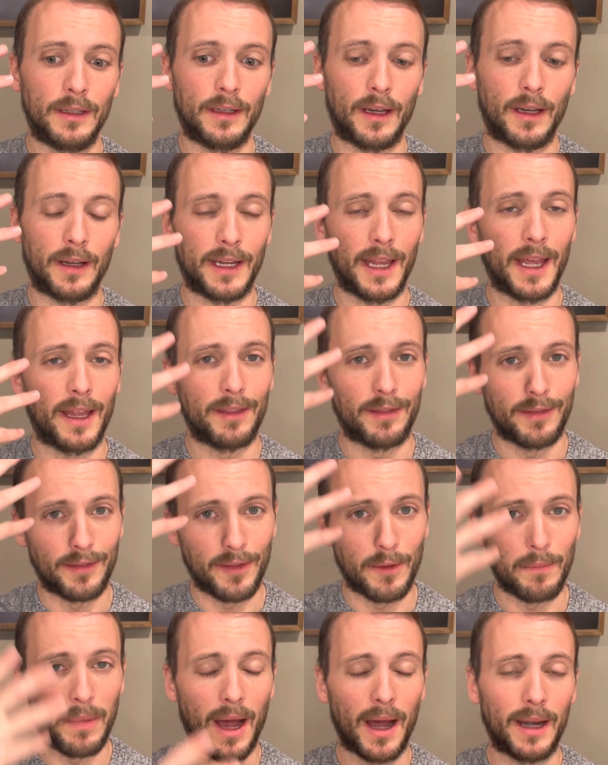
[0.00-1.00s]
again,
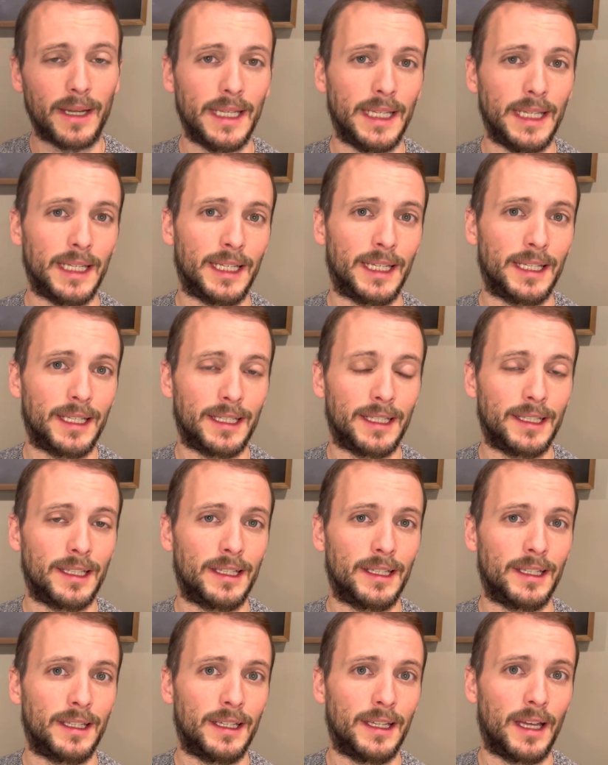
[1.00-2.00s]
the body,
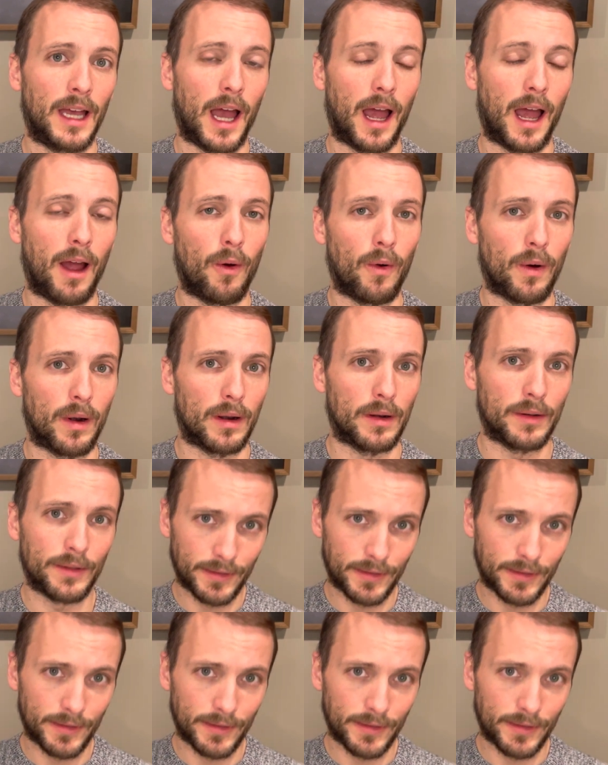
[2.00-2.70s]
our